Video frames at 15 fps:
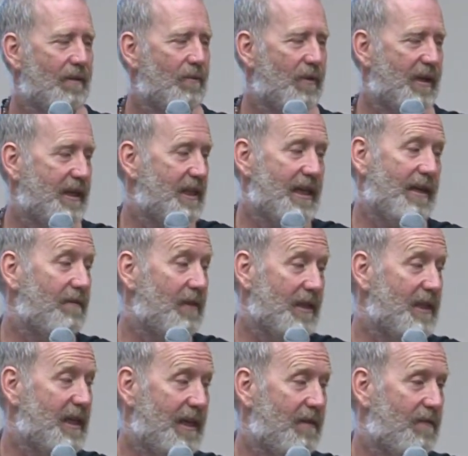when I saved the
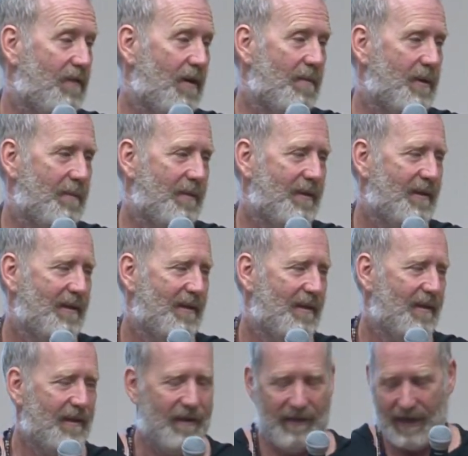seed from them.
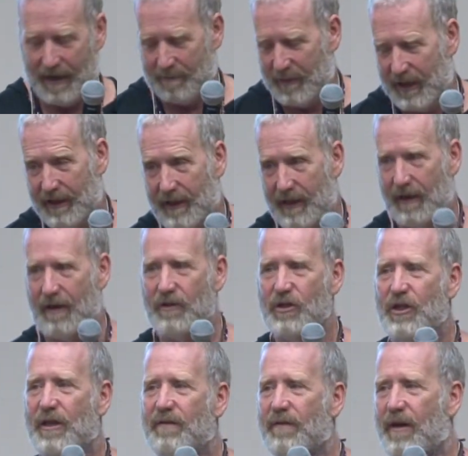And that meant the
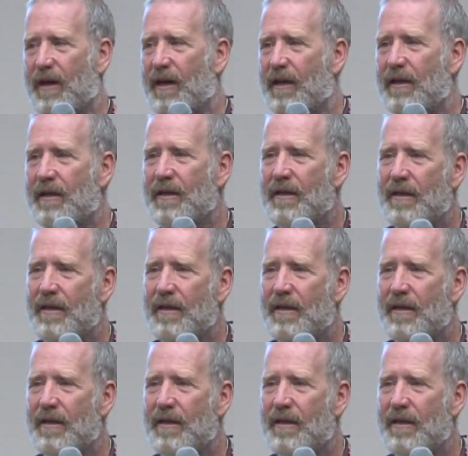arching vine.